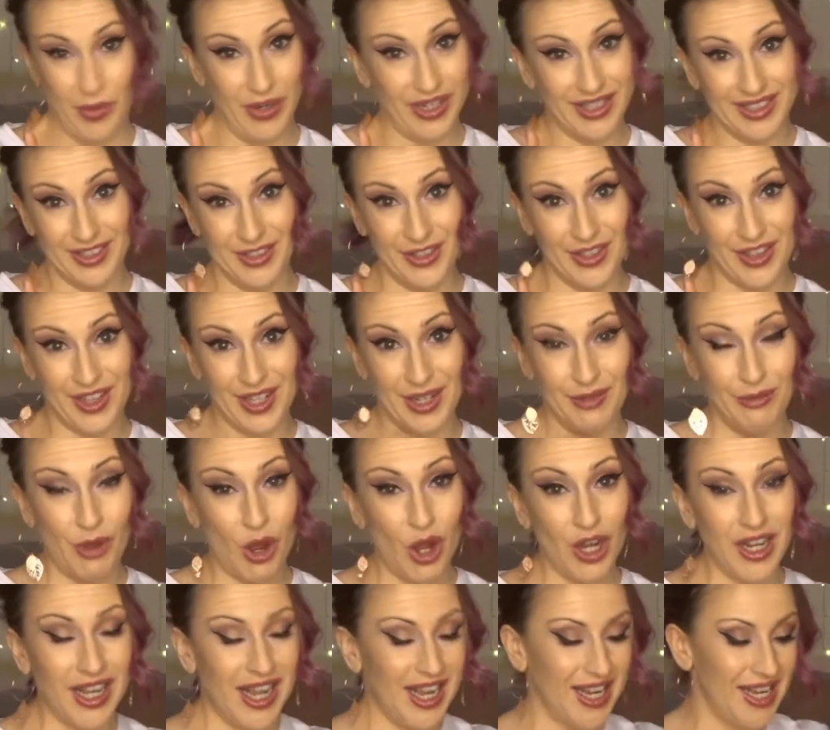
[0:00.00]
pretty little thing
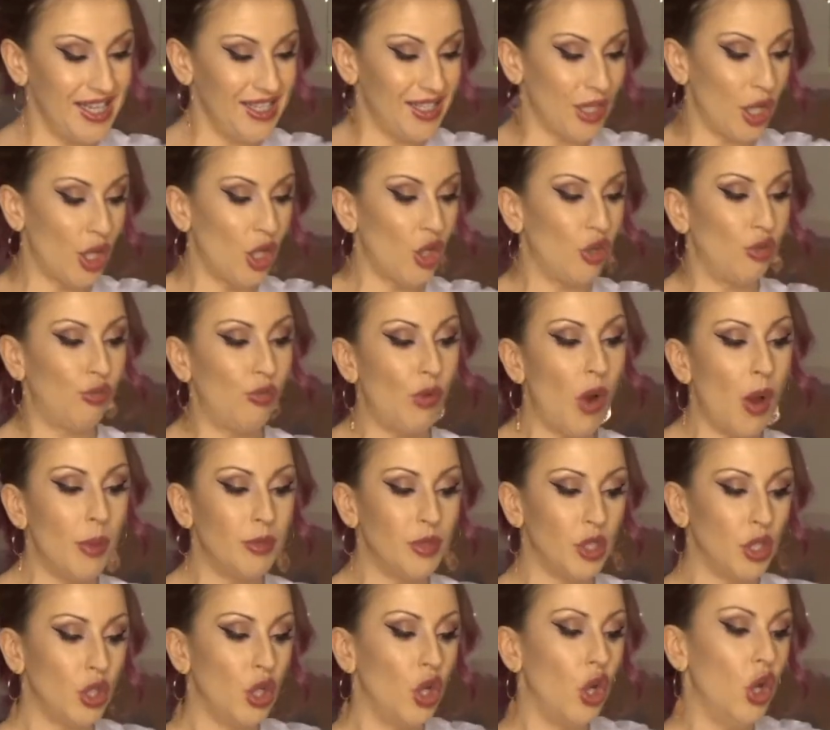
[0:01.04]
one, and it's a
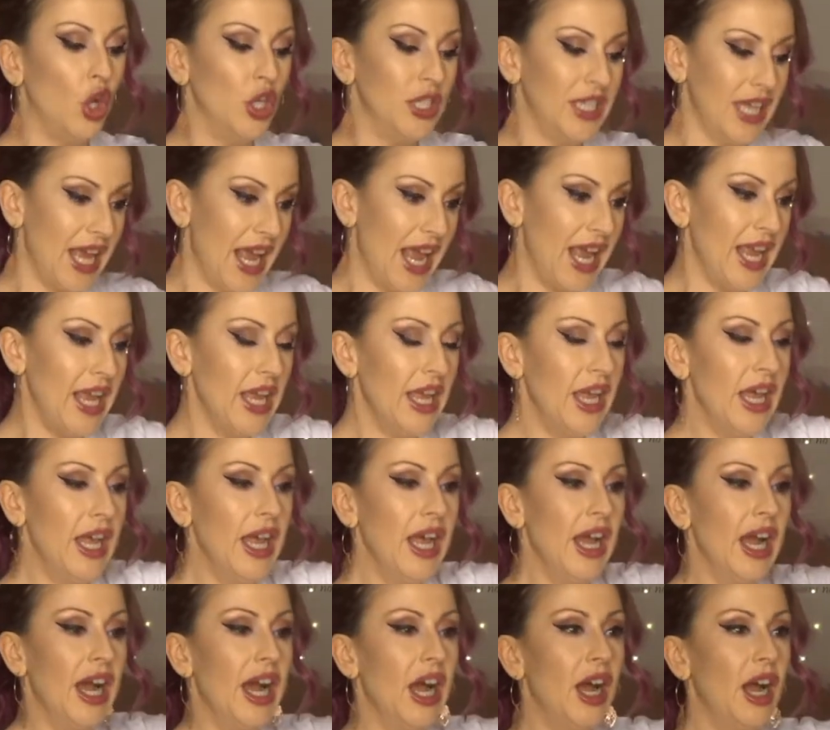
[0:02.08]
cropped hoodie,
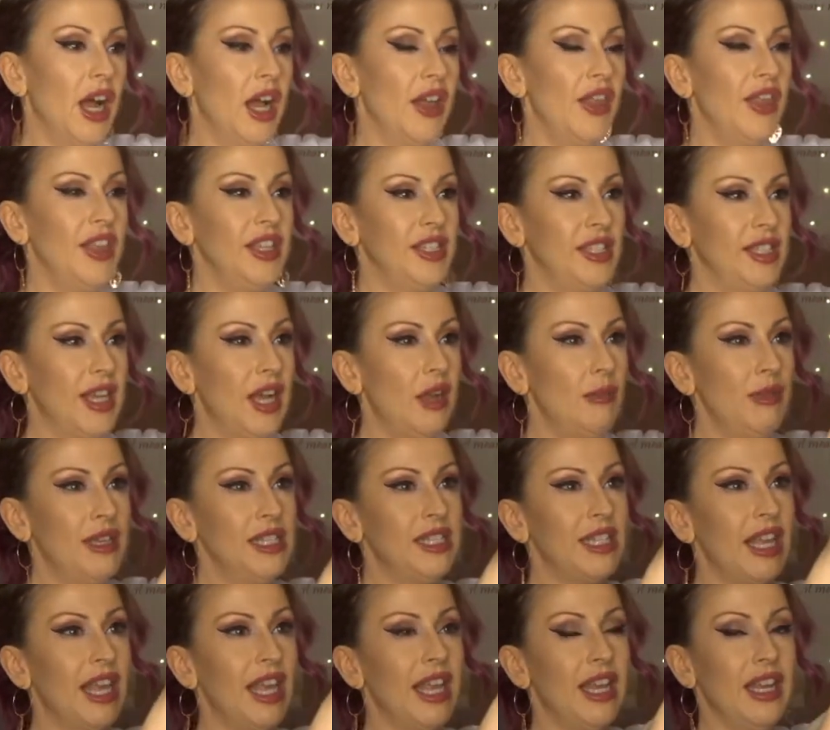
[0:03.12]
and this time
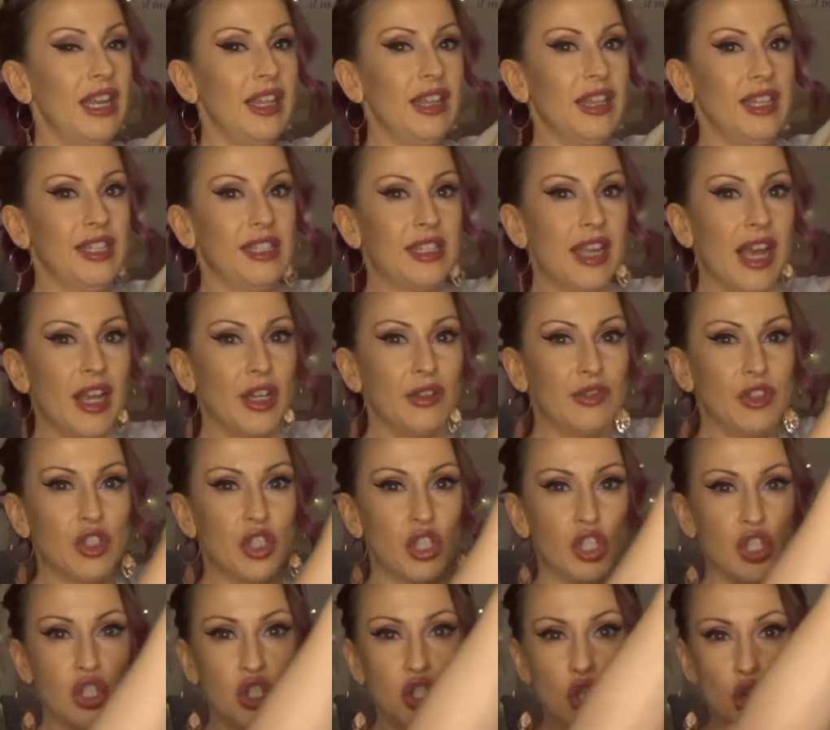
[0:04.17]
it's in this kind of
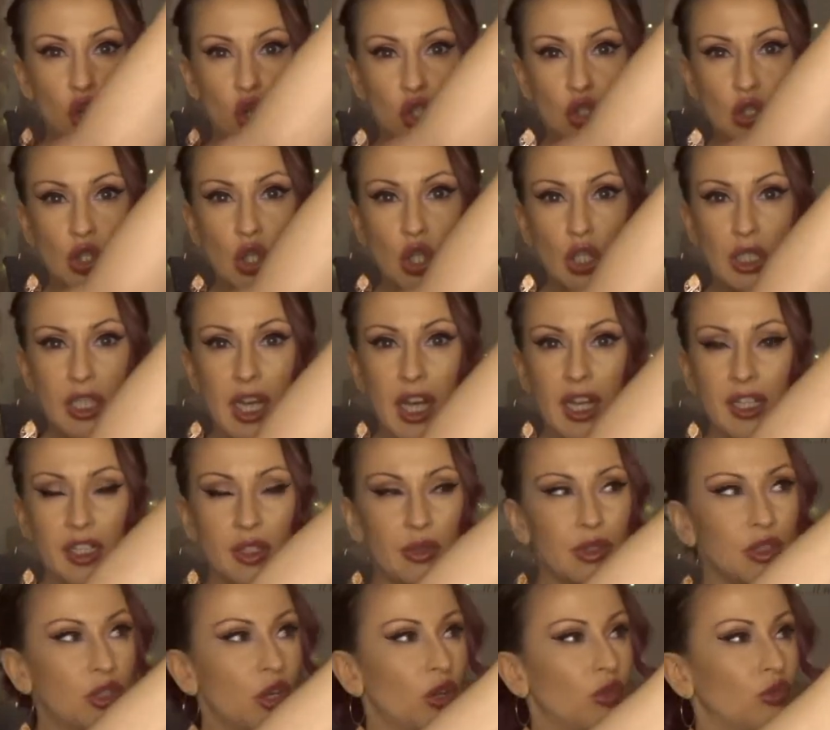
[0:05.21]
stone color,
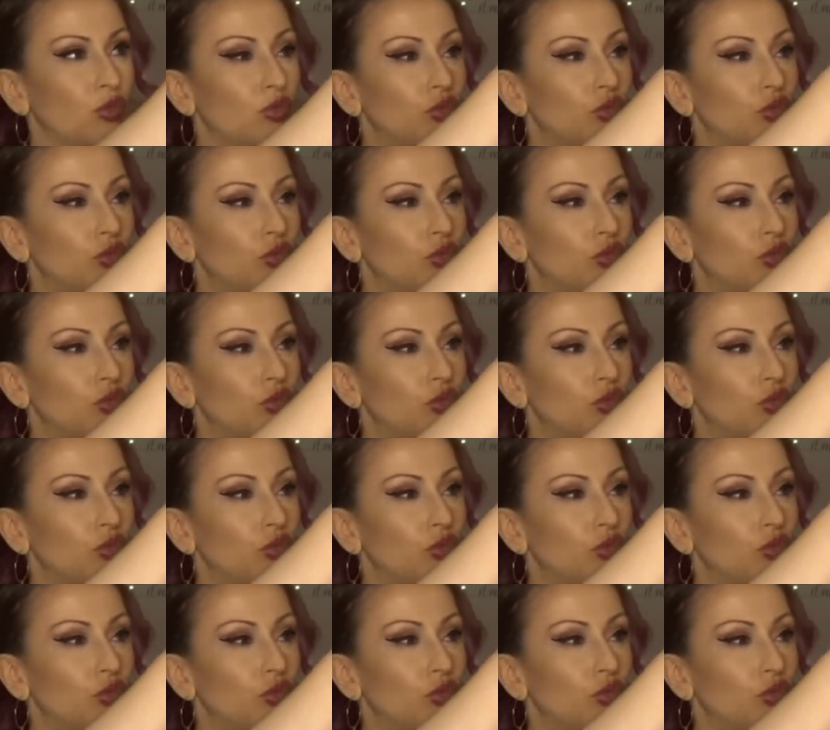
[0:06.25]
so it's got a